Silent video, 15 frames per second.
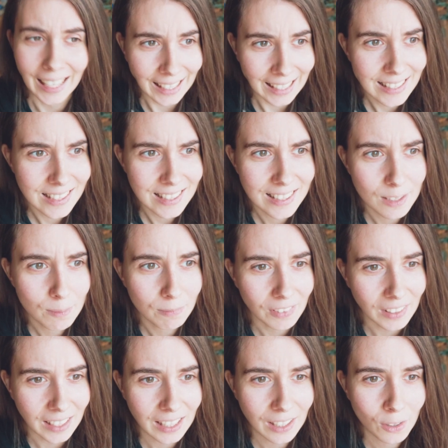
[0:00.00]
is some
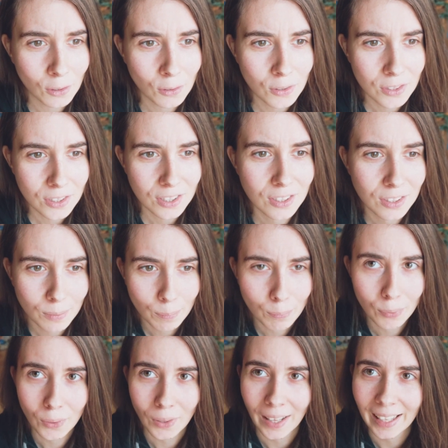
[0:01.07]
videos
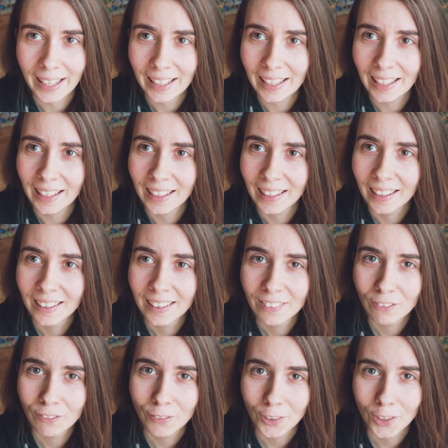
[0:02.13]
playing
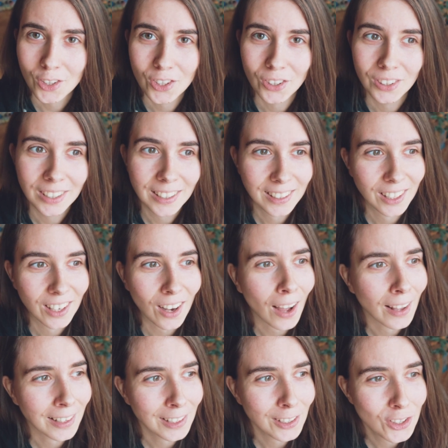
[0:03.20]
Virtual
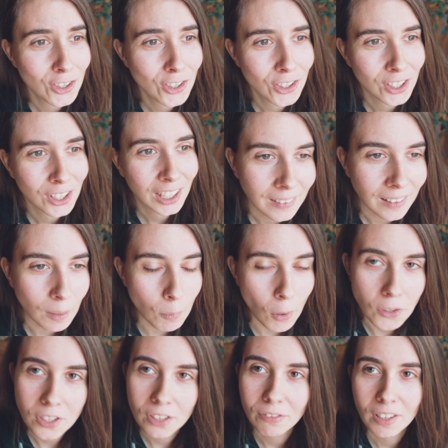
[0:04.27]
Cottage.
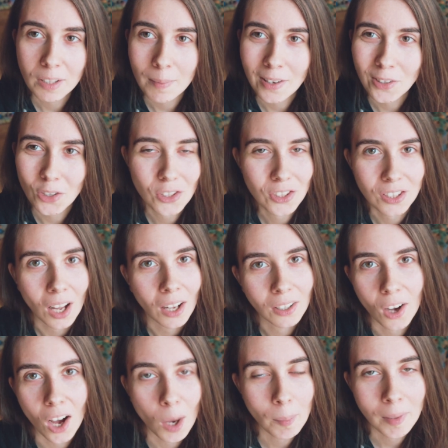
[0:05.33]
Most of them are just
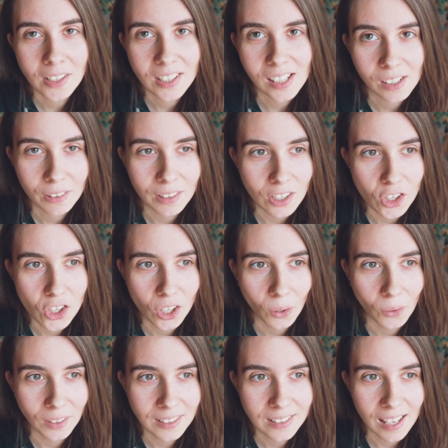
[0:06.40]
non-commentary,
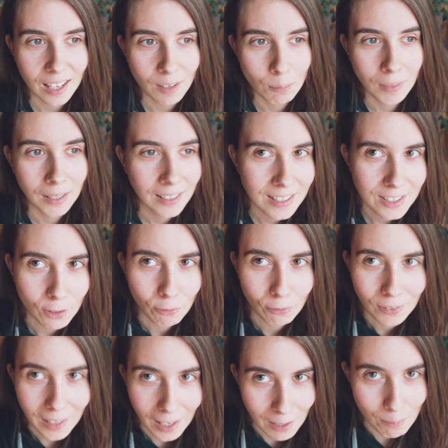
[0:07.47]
showing 10 minutes of
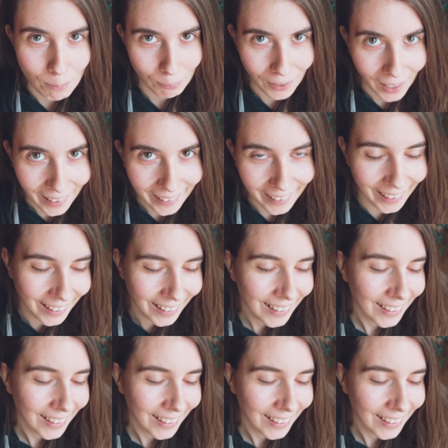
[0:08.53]
gameplay.